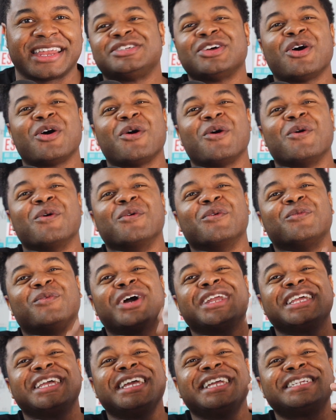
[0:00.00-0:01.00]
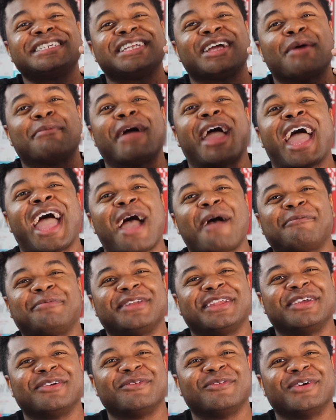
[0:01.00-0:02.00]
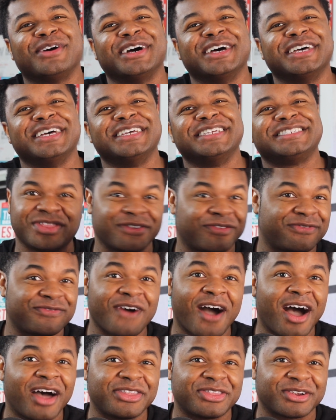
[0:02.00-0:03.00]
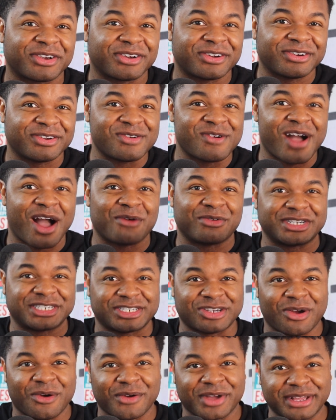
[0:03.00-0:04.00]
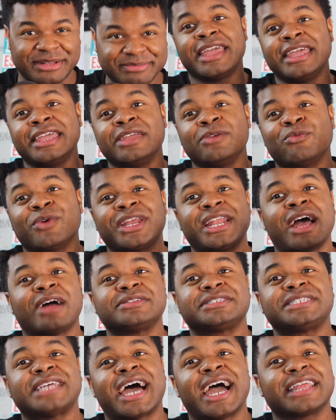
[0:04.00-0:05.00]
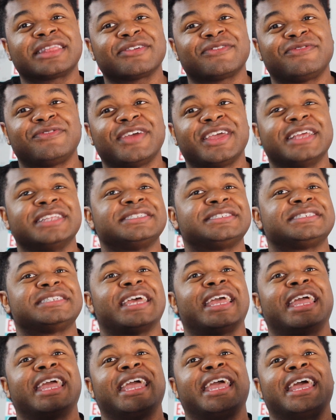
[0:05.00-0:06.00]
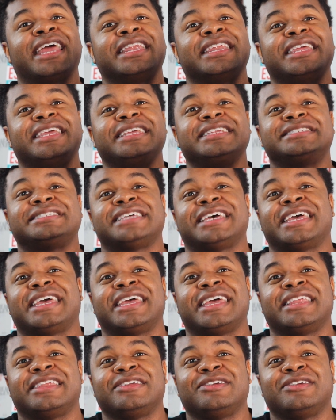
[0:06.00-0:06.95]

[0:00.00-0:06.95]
So what ended up happening was the father who I was showing, he went outside the fence and he said,